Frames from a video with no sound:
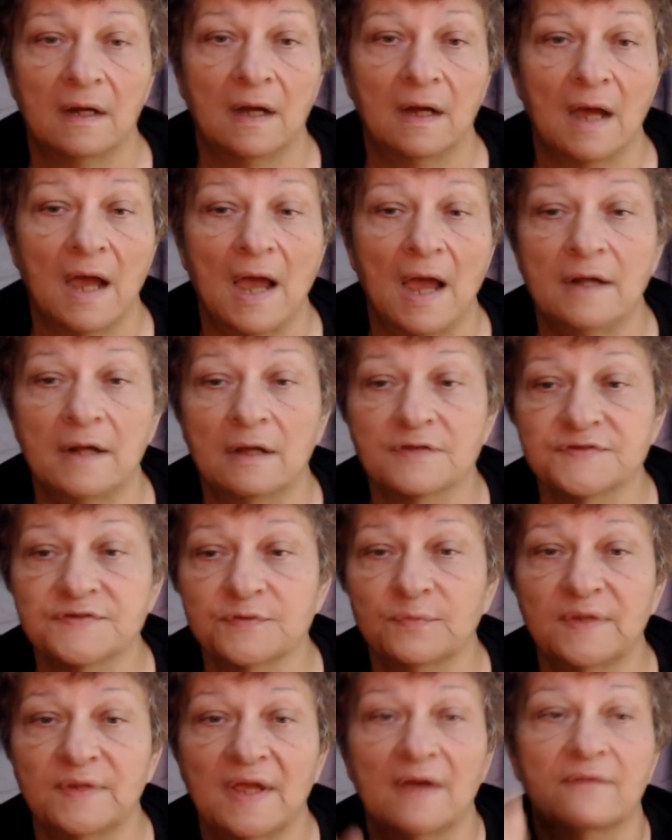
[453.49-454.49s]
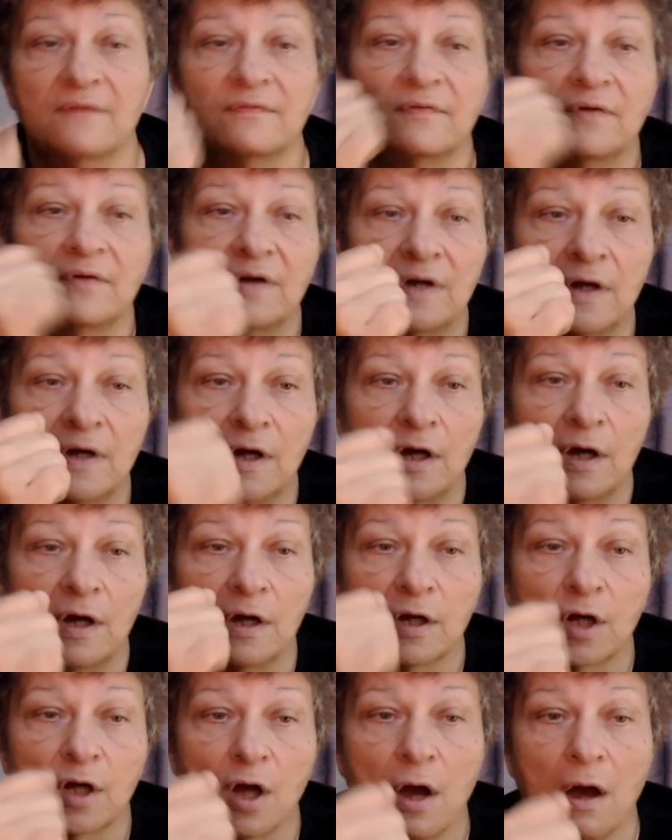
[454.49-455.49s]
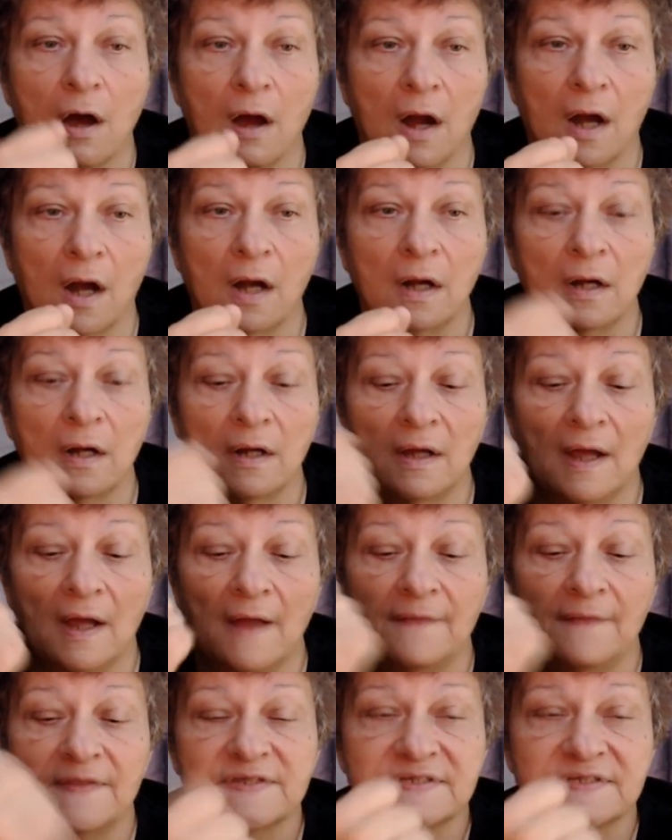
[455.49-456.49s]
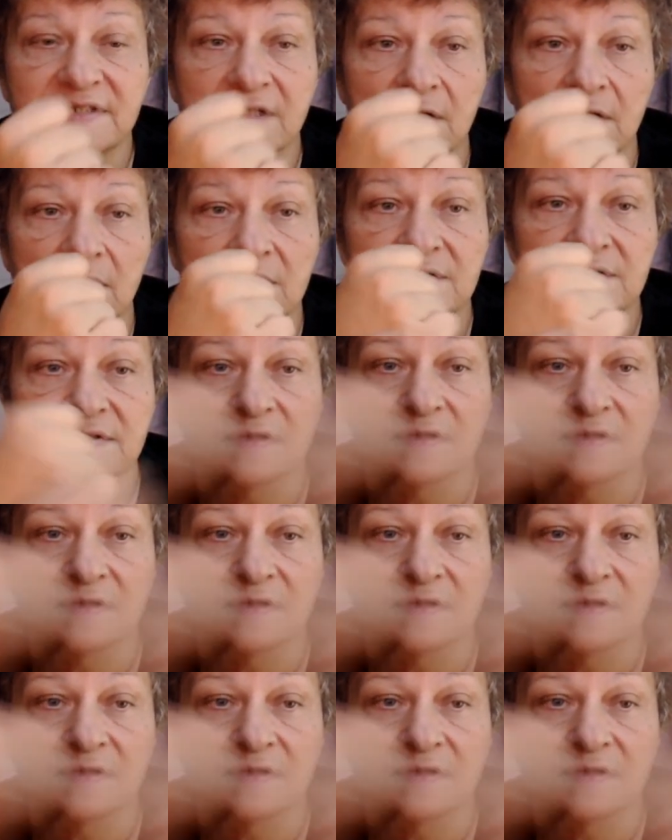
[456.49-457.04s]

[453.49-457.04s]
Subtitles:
And also we have car, and this here is